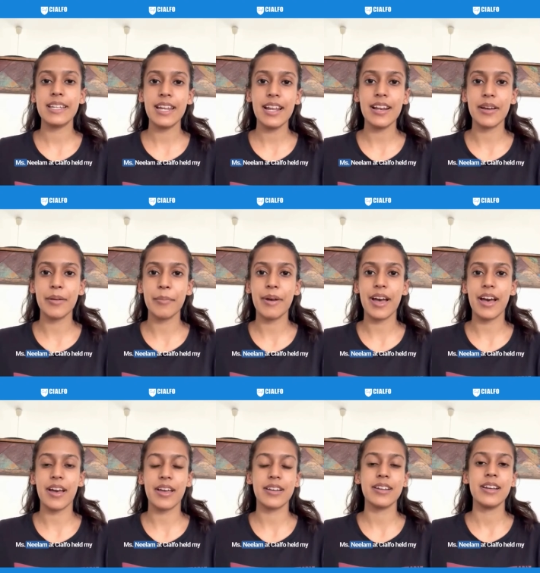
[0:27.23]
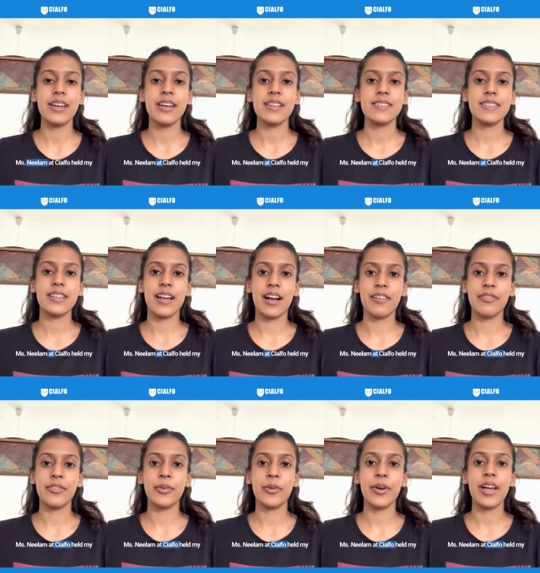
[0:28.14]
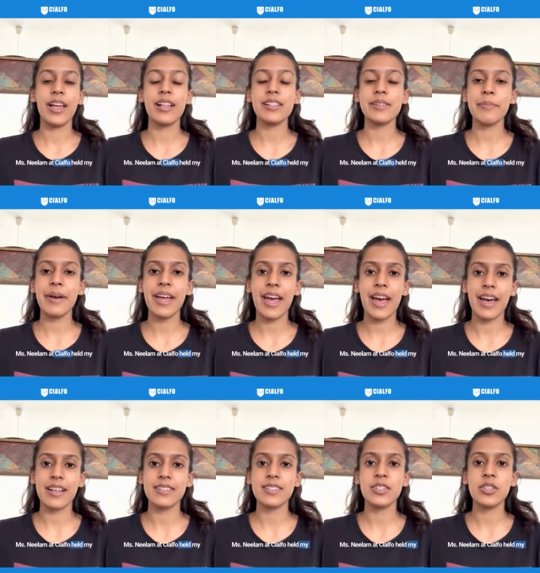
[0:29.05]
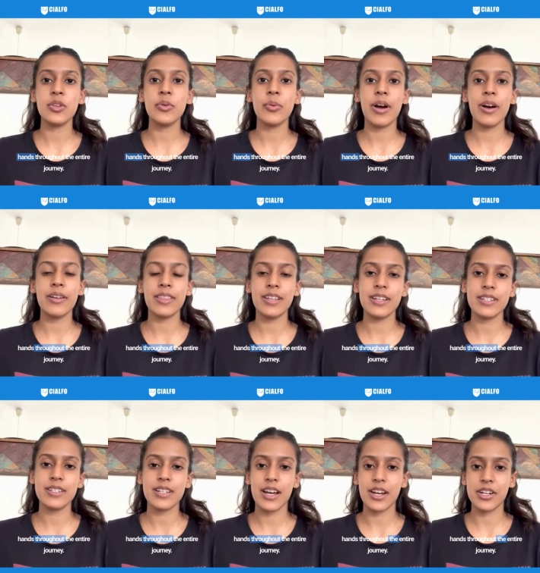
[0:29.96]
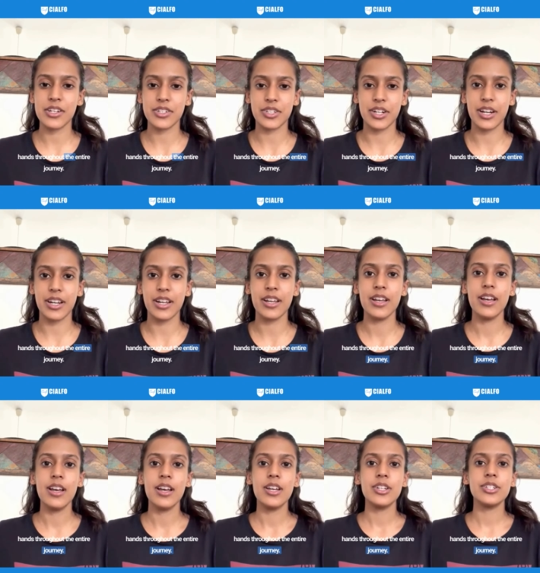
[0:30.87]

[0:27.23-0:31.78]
Ms. Neelam at Cialfo held my hands throughout the entire journey.